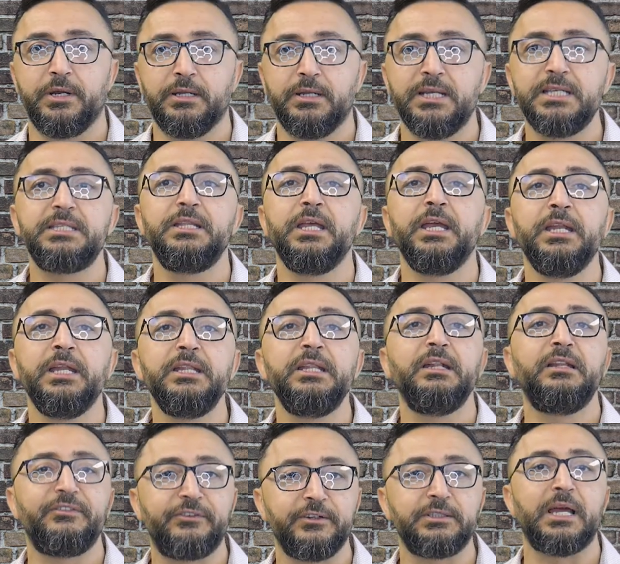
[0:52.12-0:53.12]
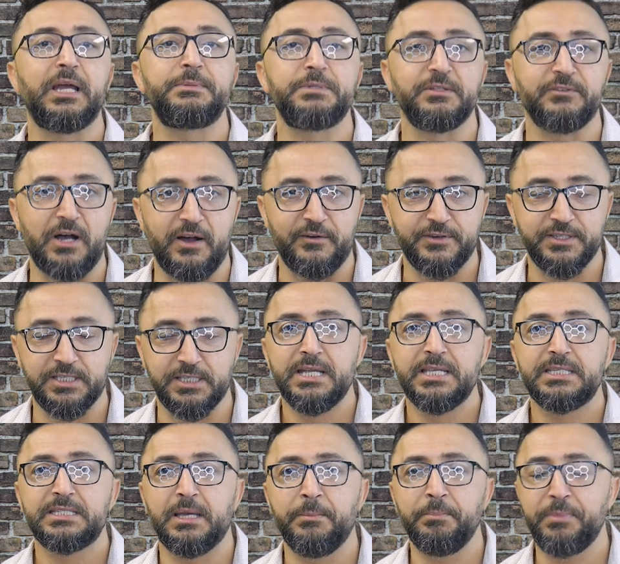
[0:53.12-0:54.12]
Let's dig into the different types of offices.
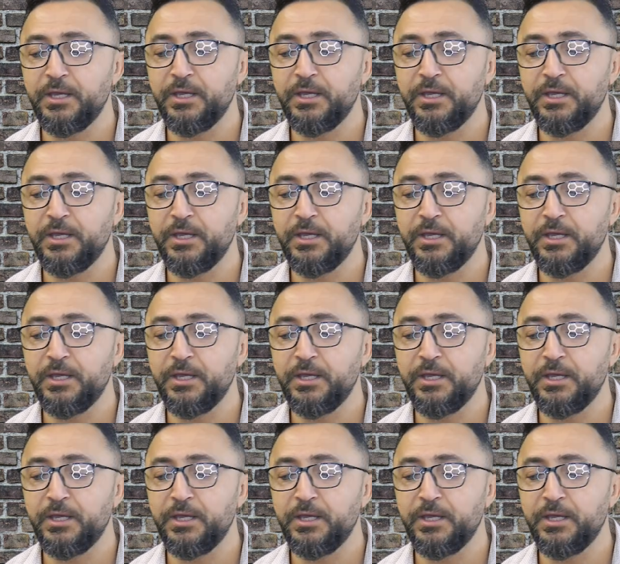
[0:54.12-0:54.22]
Something